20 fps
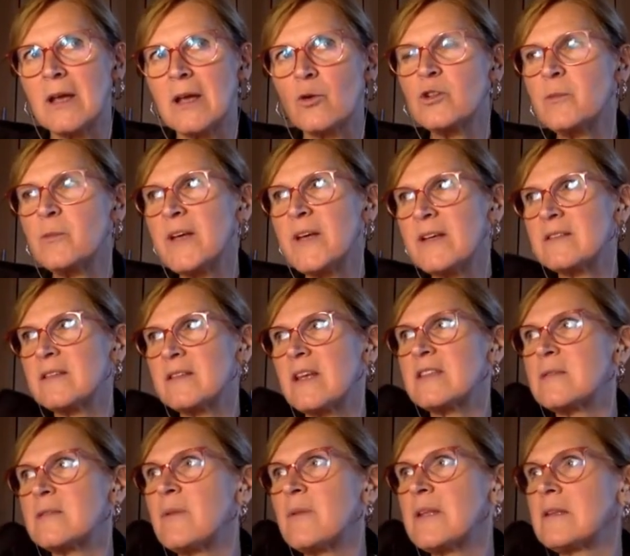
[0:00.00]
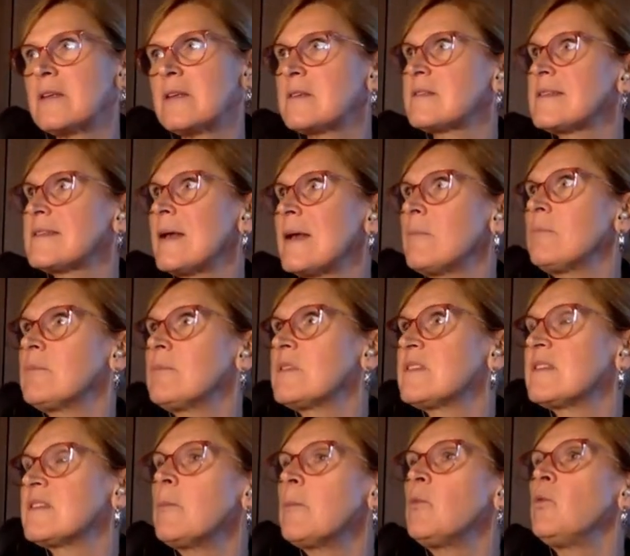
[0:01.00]
could be assessment
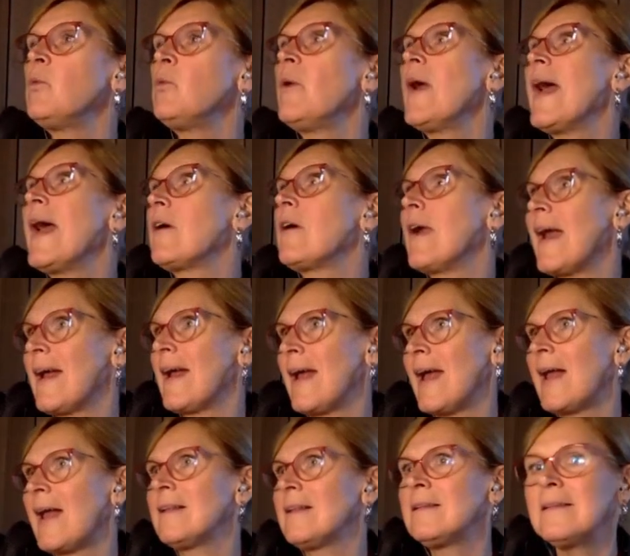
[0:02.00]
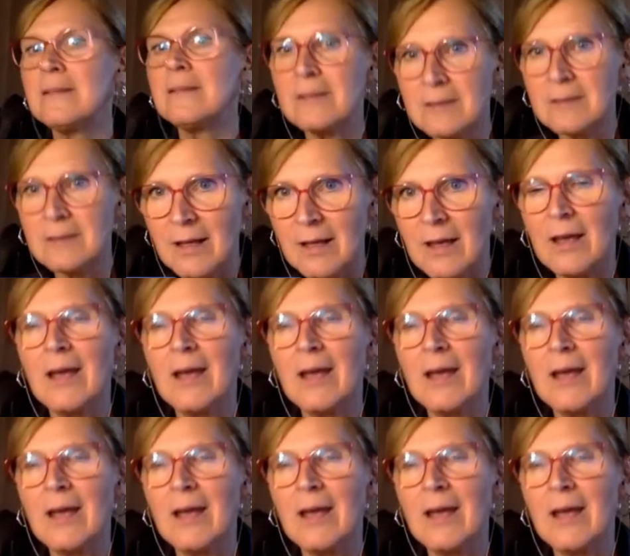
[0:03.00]
somewhere else,